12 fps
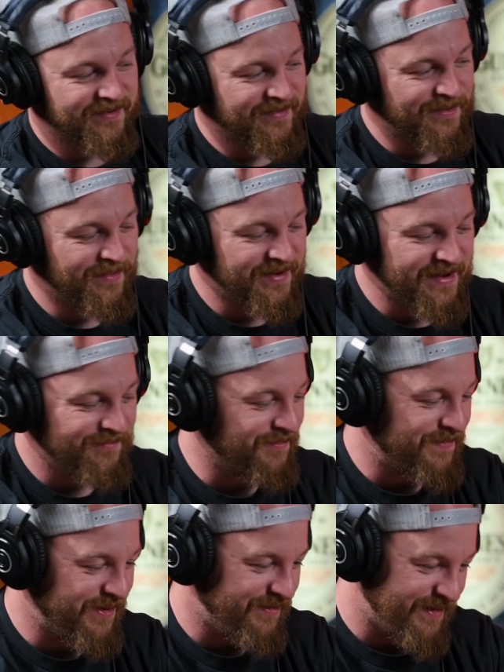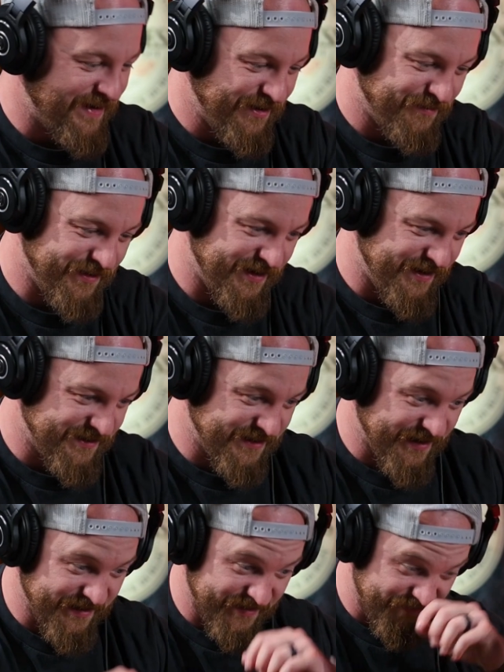might never figure that out, but he
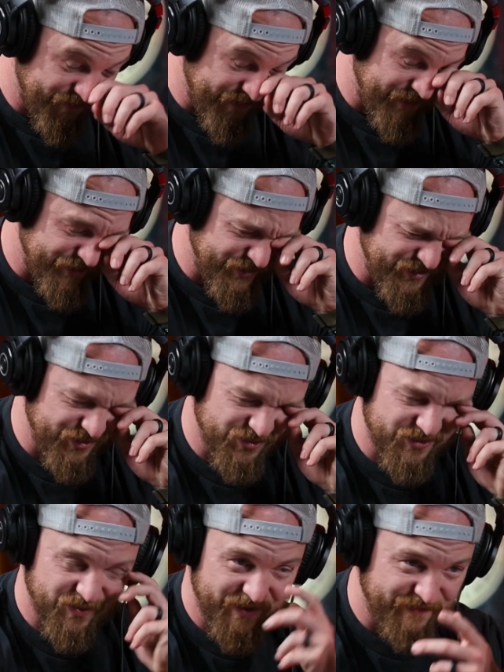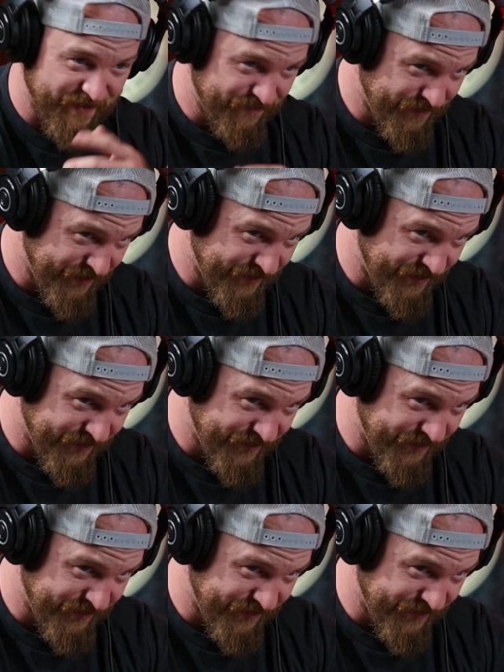decided, well, I'll just lose $25 million.